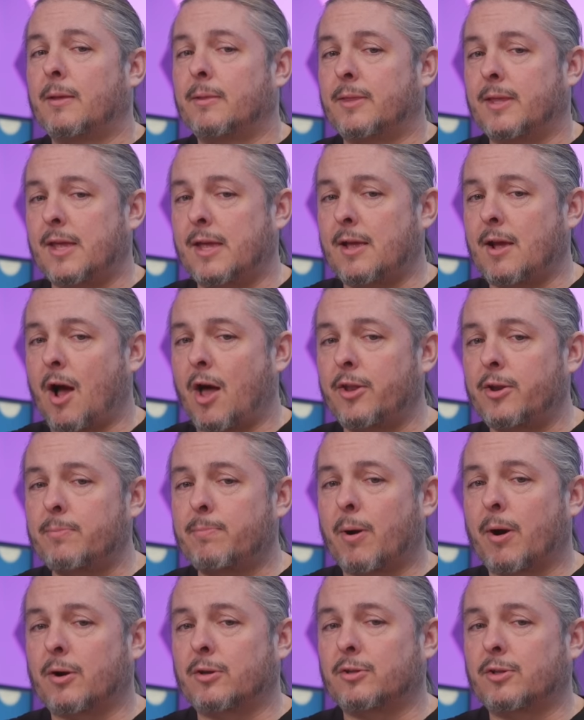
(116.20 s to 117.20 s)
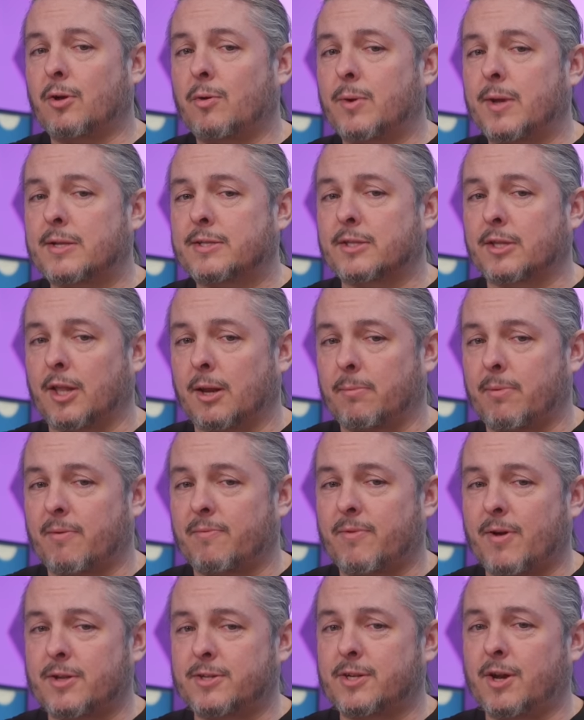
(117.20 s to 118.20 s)
The other part, though, gets a little
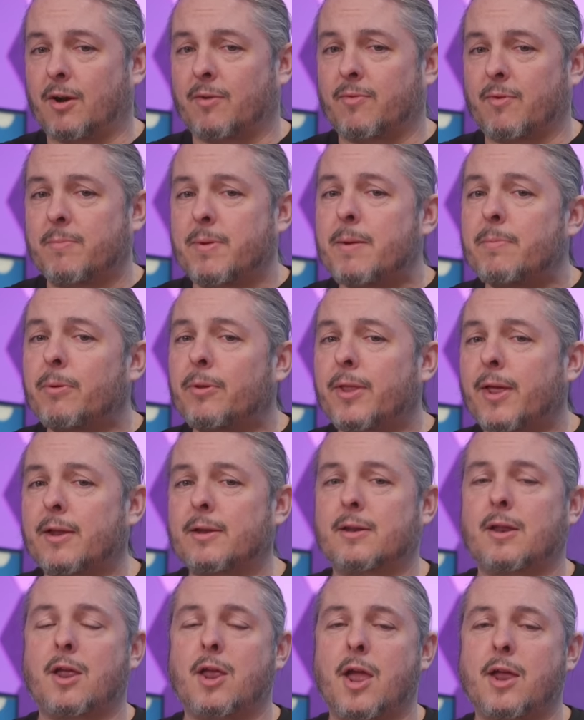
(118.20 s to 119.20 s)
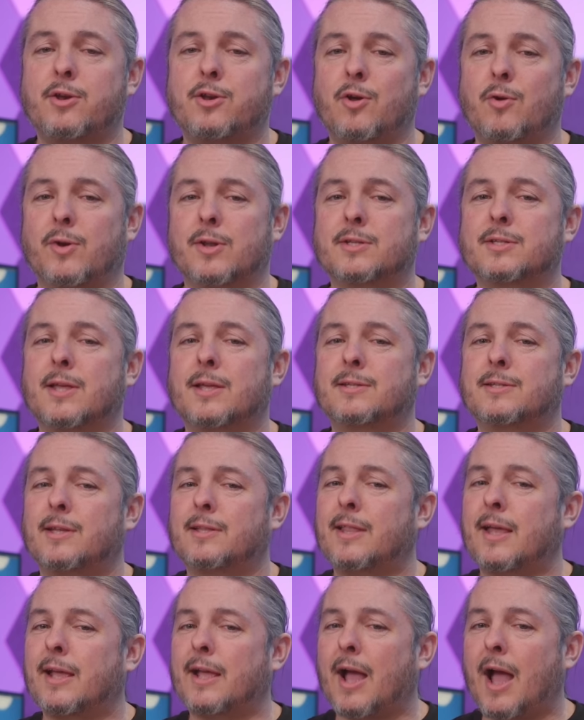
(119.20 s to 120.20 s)
bit fuzzier. For people that had noticed, they said
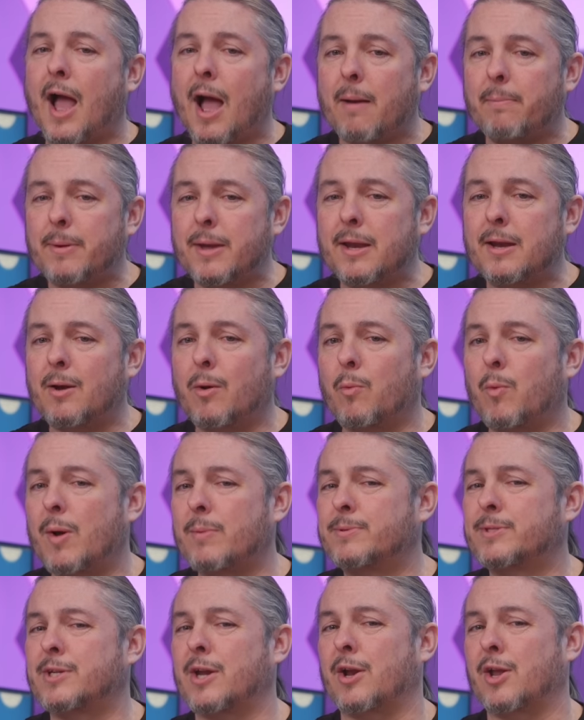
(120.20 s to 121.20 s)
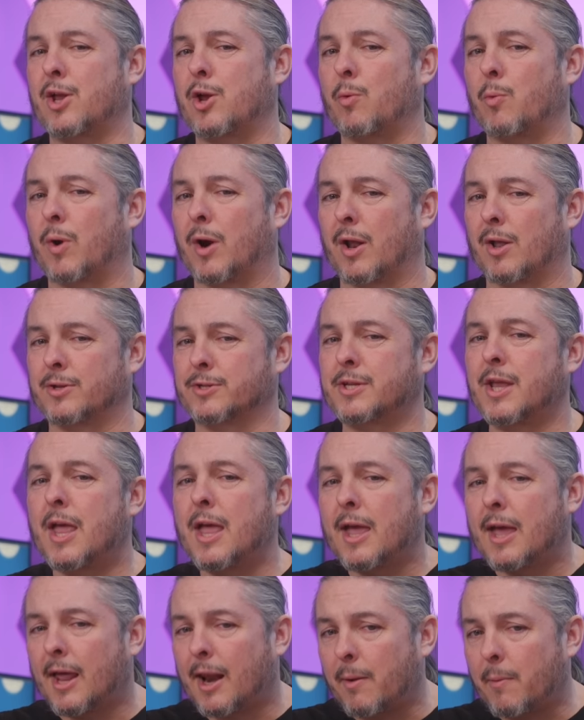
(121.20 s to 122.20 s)
they copied website URLs.
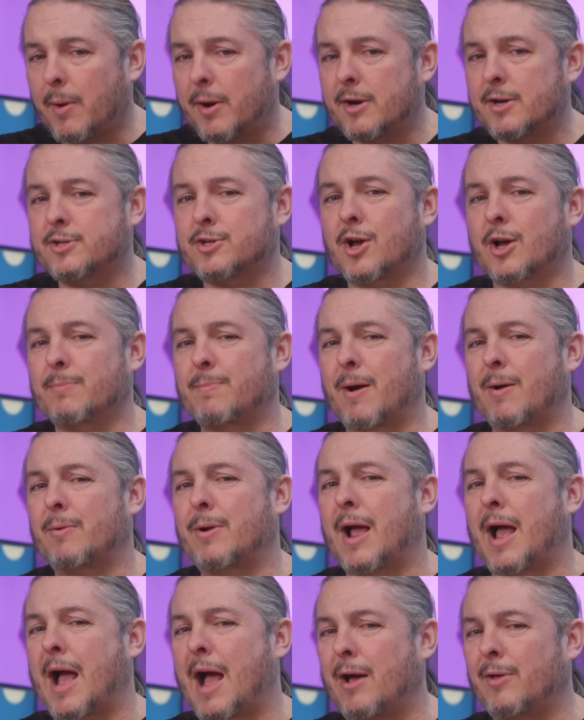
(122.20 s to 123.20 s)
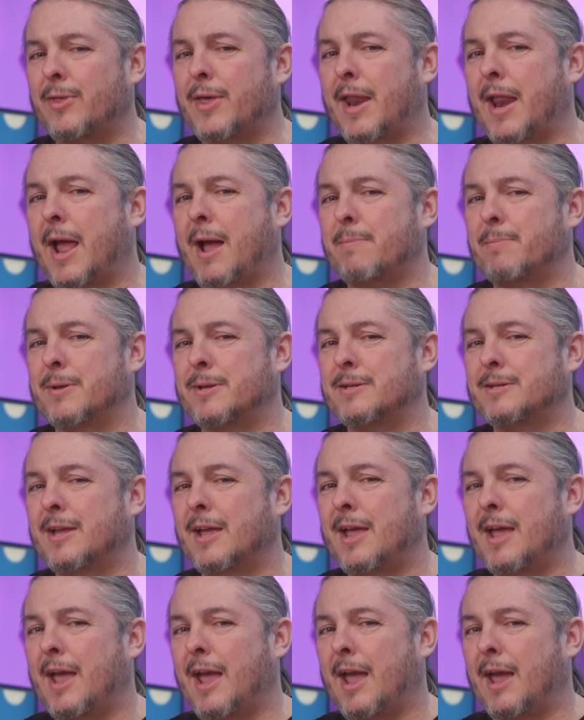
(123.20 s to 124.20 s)
And I wanted to talk about how that happened
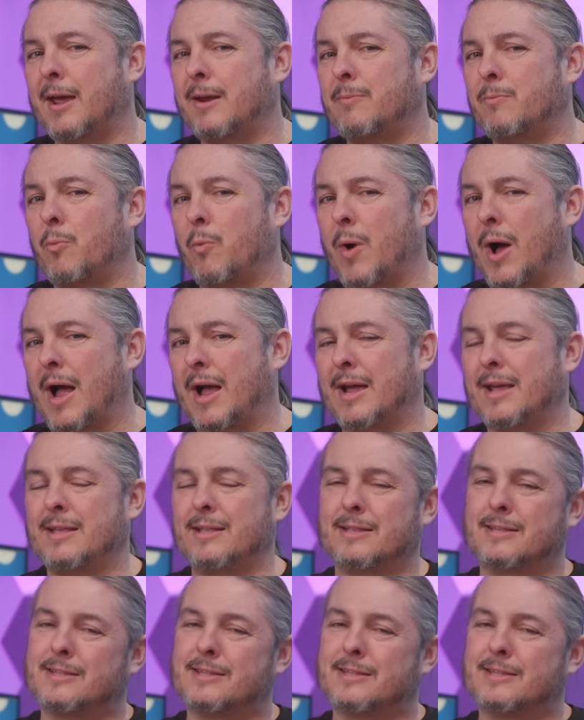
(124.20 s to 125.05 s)
and why